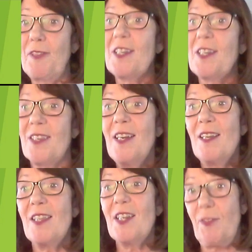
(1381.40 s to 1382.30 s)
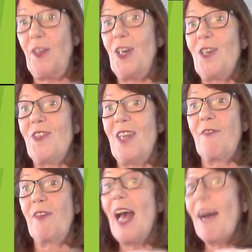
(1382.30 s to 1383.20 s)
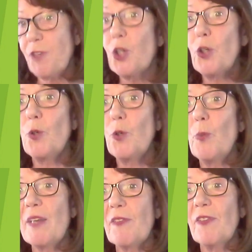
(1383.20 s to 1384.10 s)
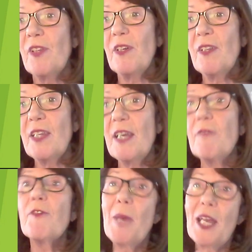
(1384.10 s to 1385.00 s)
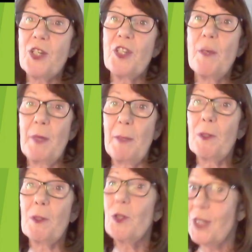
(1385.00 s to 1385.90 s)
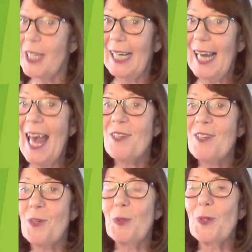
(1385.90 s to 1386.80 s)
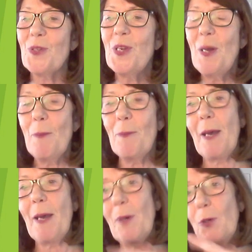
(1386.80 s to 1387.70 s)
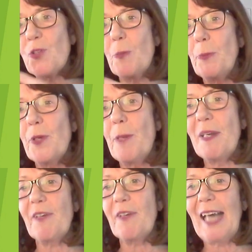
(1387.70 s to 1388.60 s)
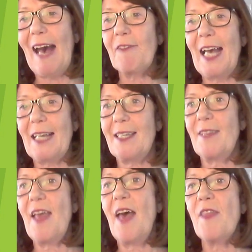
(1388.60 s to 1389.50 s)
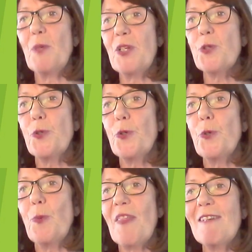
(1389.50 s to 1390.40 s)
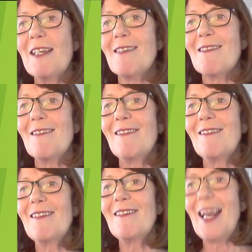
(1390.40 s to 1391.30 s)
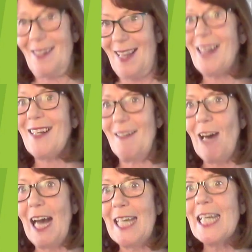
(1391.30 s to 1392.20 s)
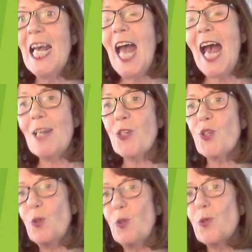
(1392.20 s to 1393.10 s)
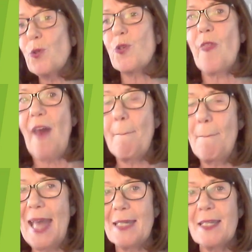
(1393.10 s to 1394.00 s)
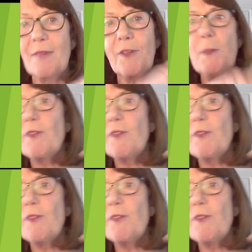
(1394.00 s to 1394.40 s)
to, for this first survey, have to go with the information that people could declare to us, but I'm also putting a bit of a caveat in there that we don't know whether it's exactly right. And so also that meant, if